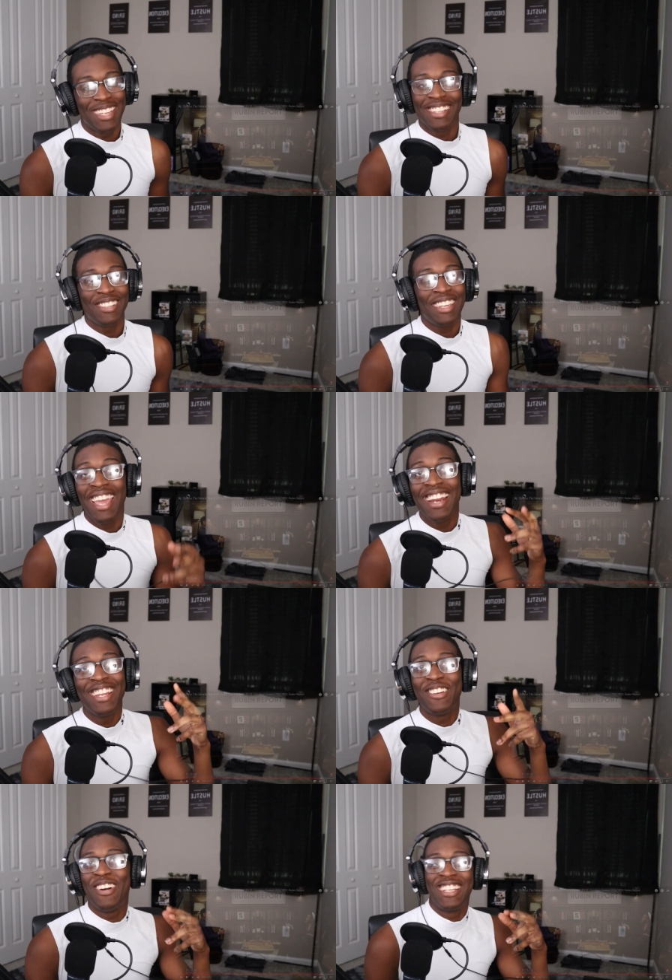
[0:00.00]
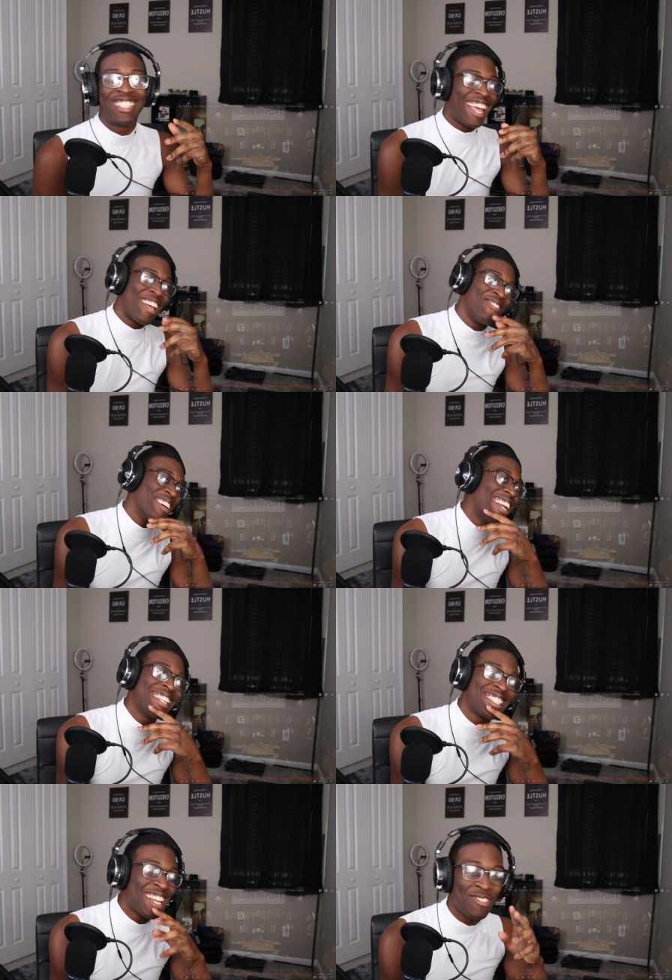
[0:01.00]
Canada, U S A, bro,
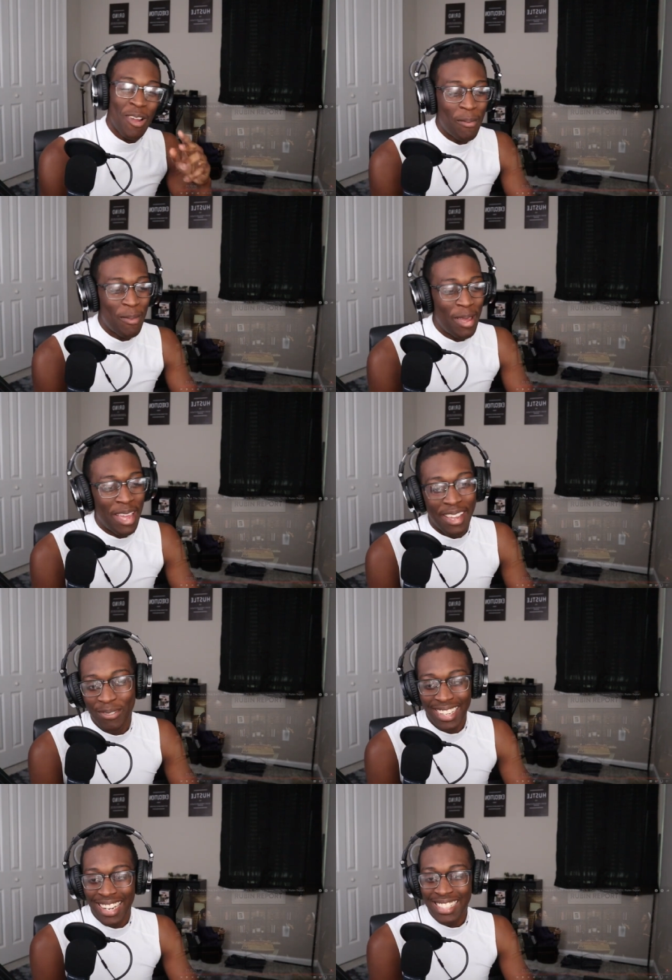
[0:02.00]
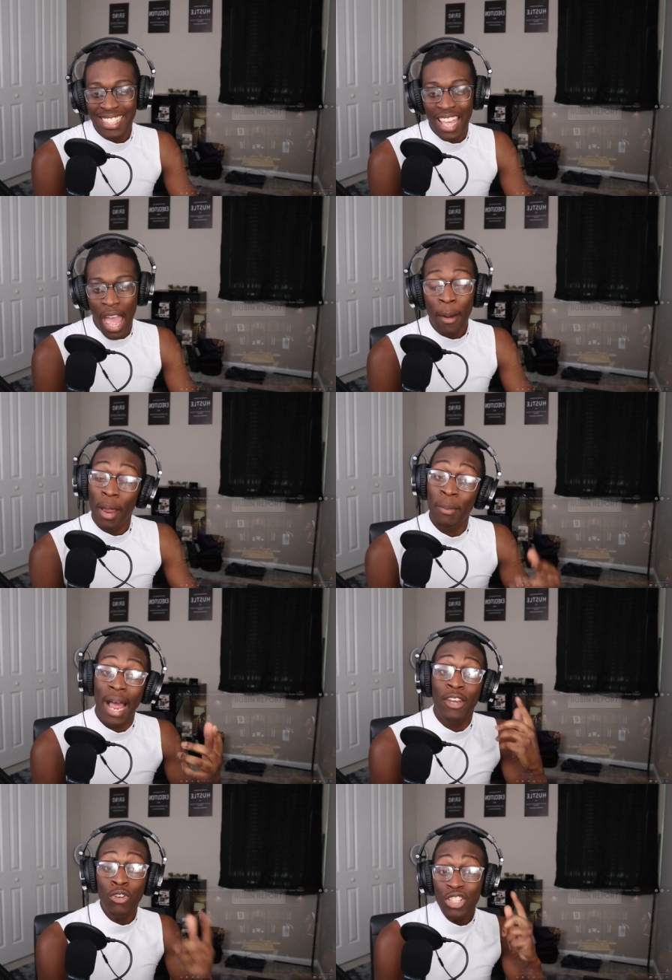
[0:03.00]
that's that's where I'm at, you know what I'm saying? I, but I
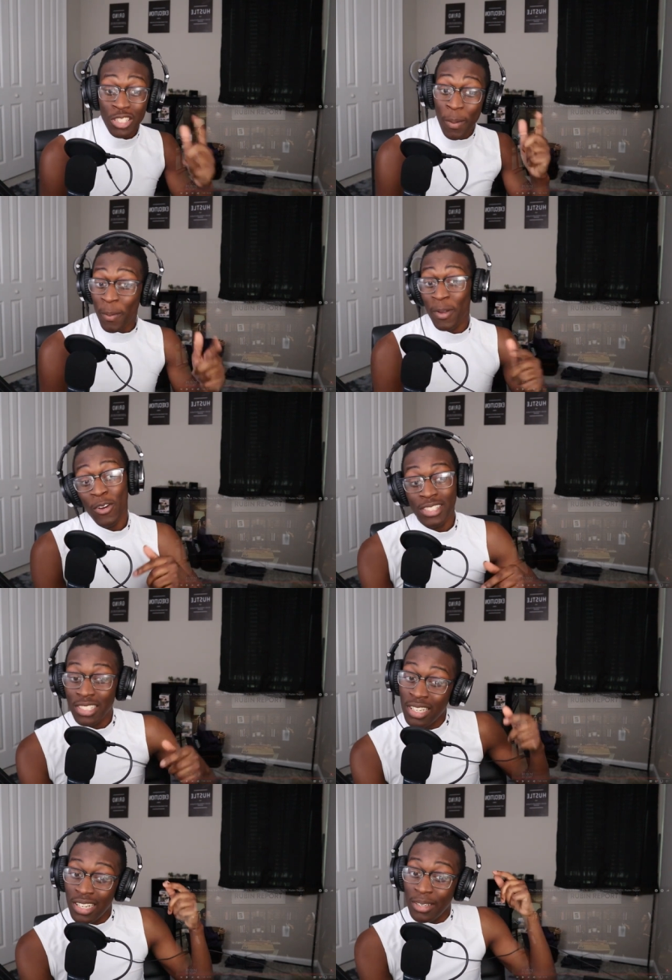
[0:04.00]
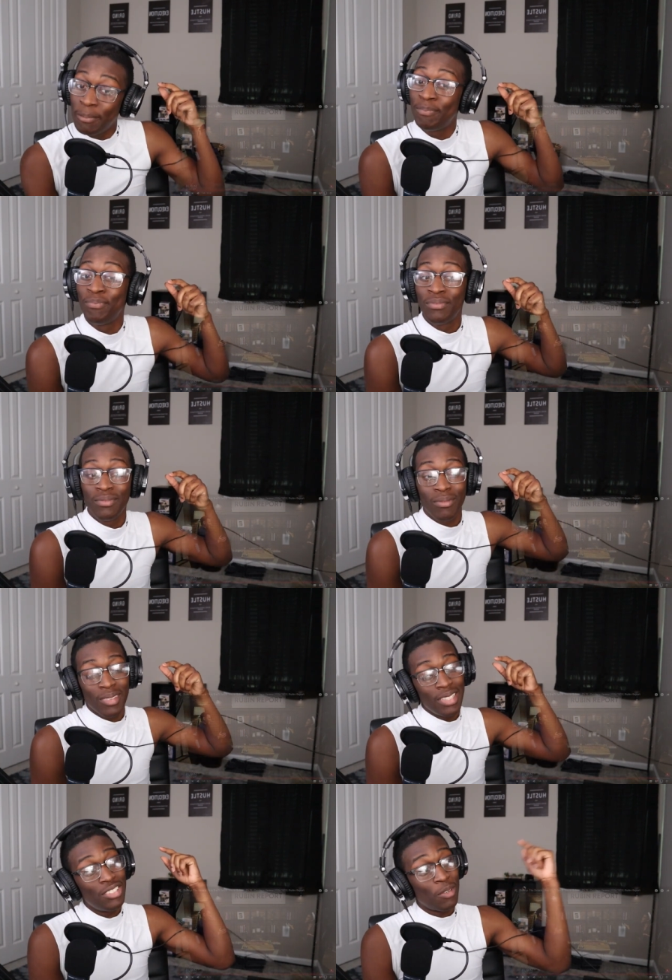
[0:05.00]
do know some people be going to um
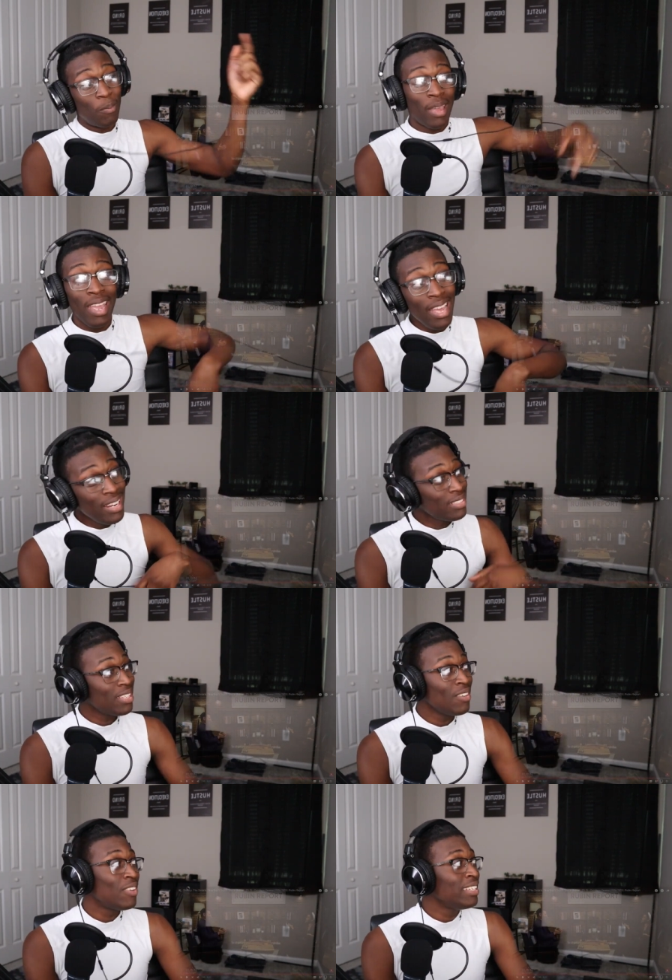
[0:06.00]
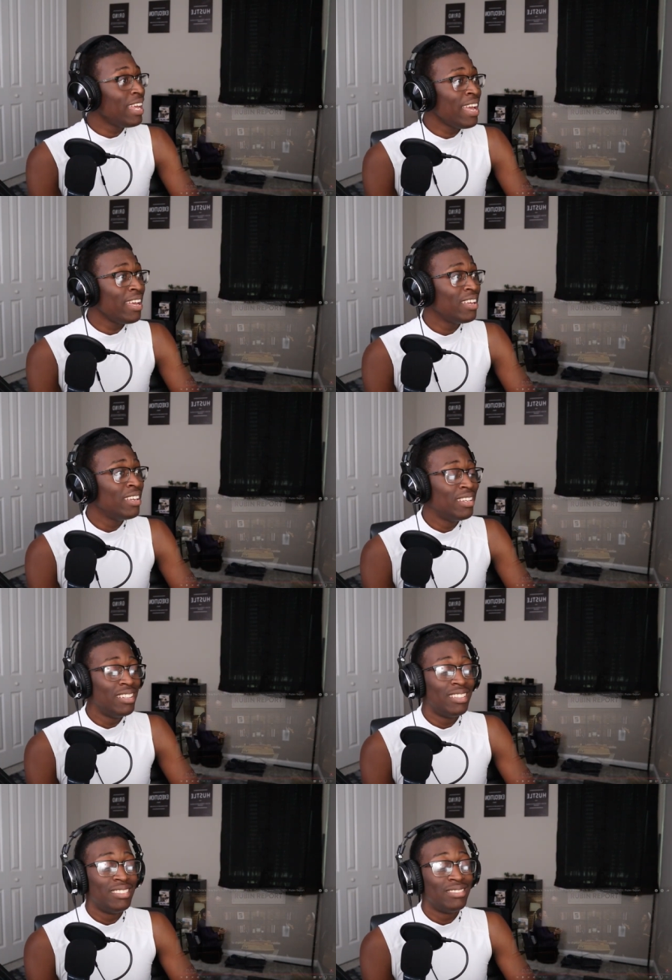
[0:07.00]
Japan and stuff like that.
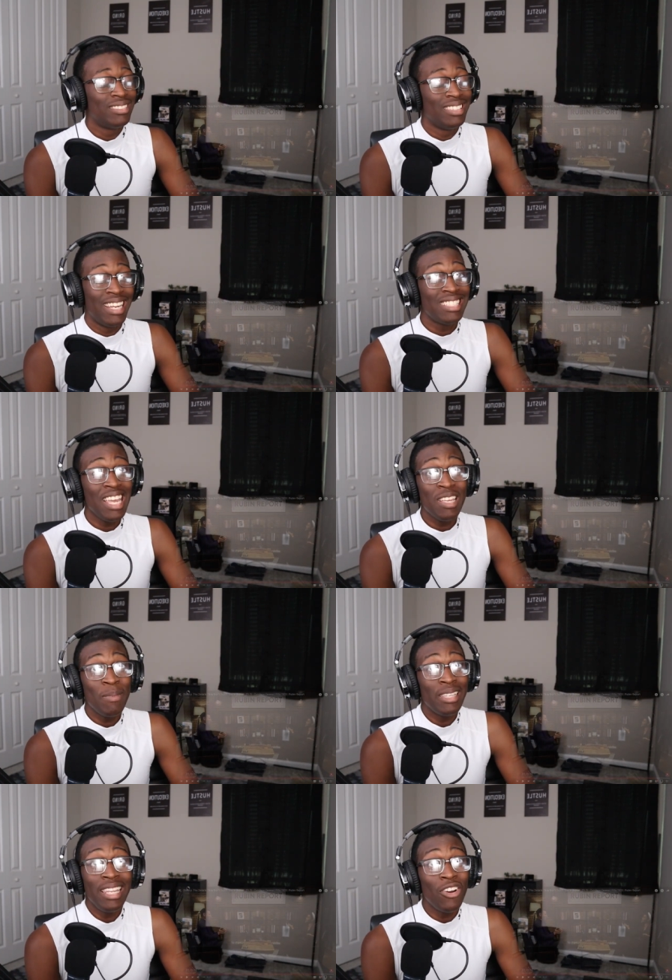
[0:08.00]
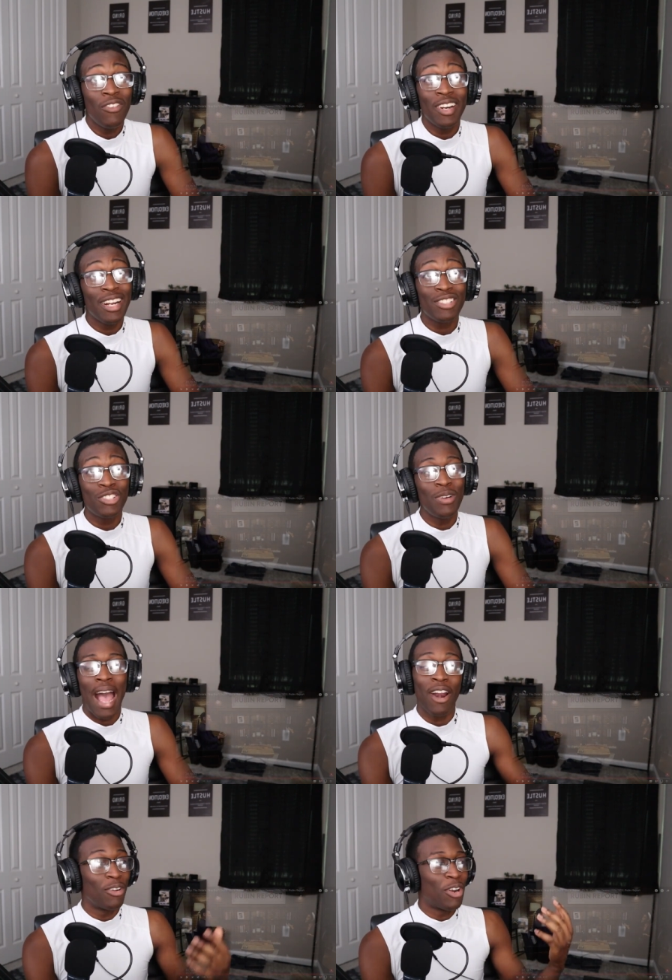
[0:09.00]
They say it'd be lit over there too.
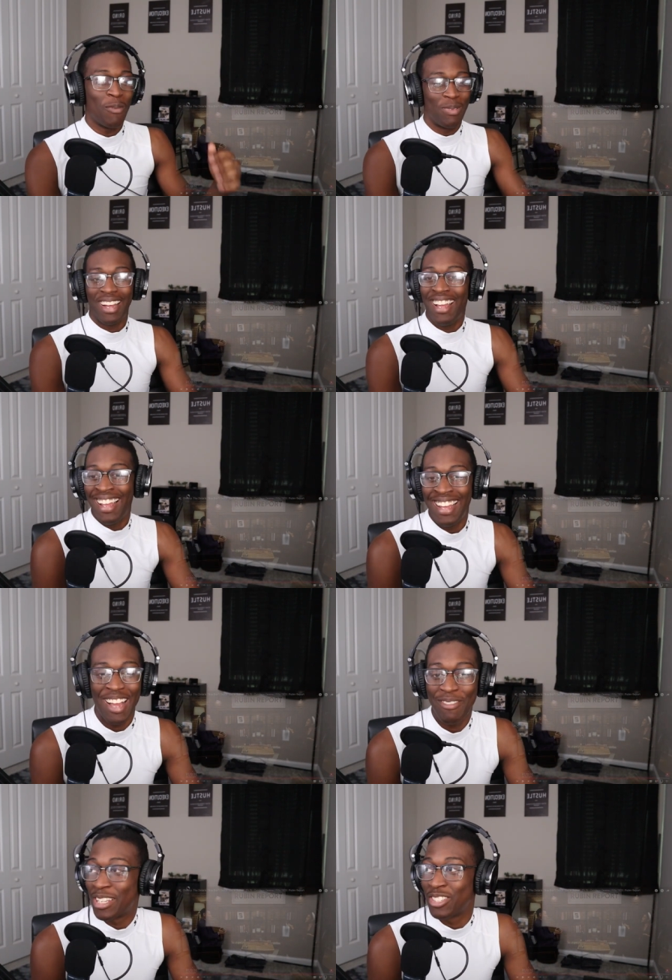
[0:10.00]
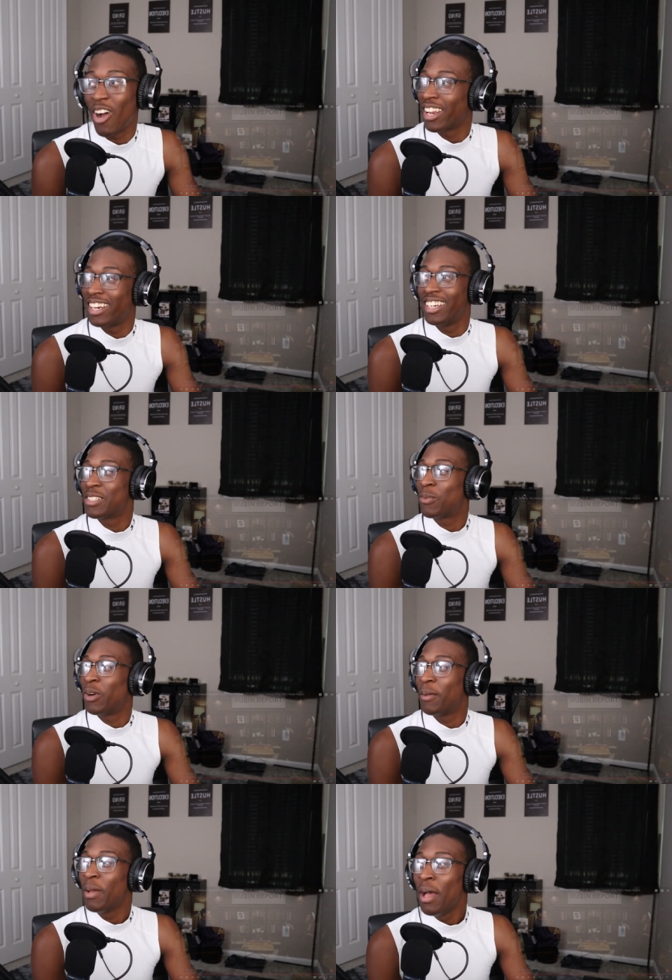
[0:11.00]
I don't know, bro. I'm just talking at this
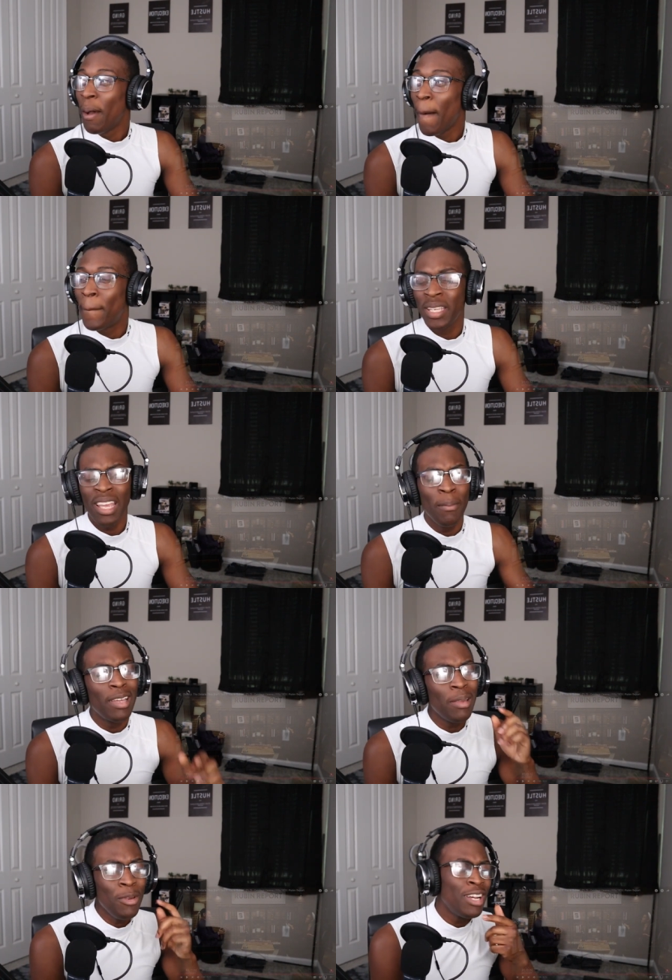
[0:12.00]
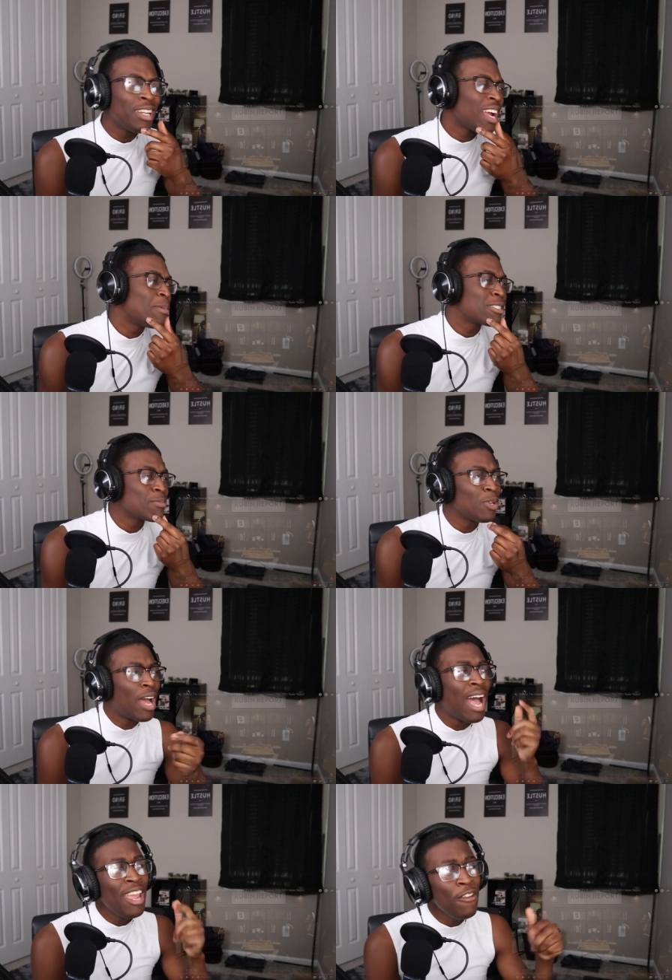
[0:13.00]
point. Oh, but yeah, man, let me know in the comments below
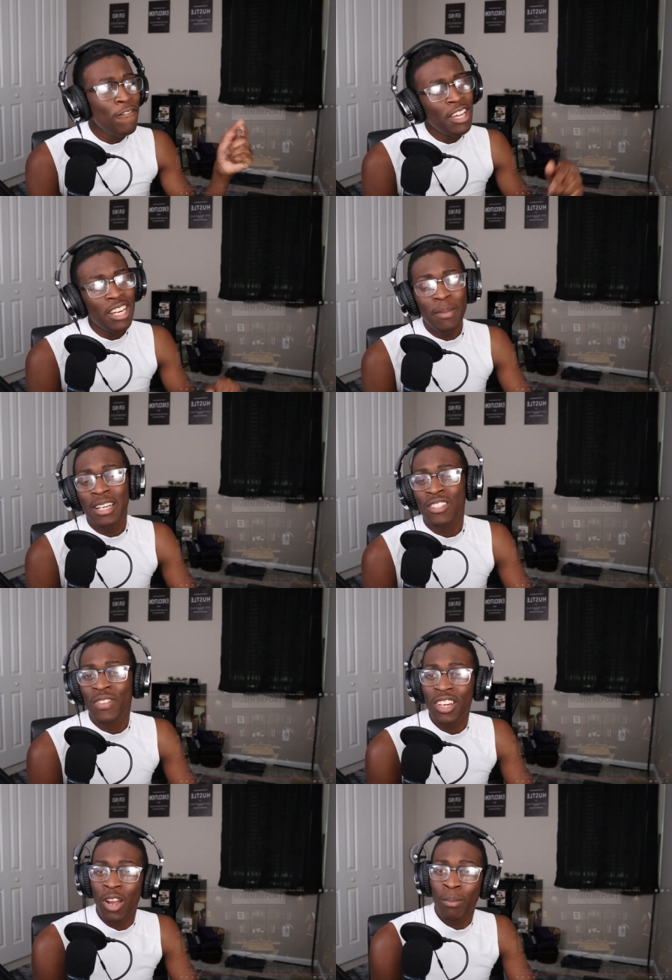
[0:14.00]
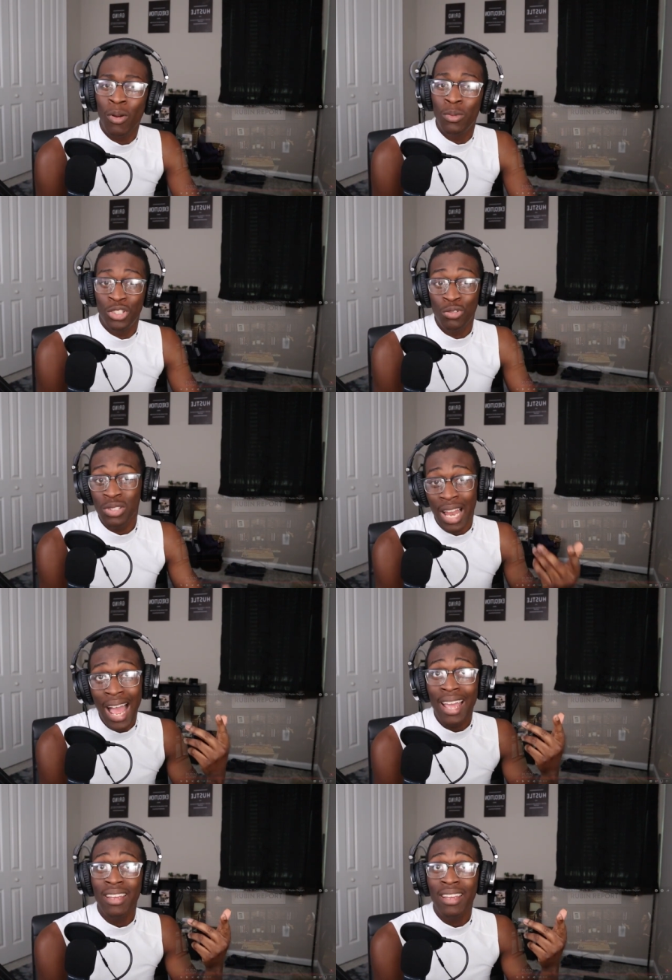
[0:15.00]
how you feel about this video, bro. Would you slide?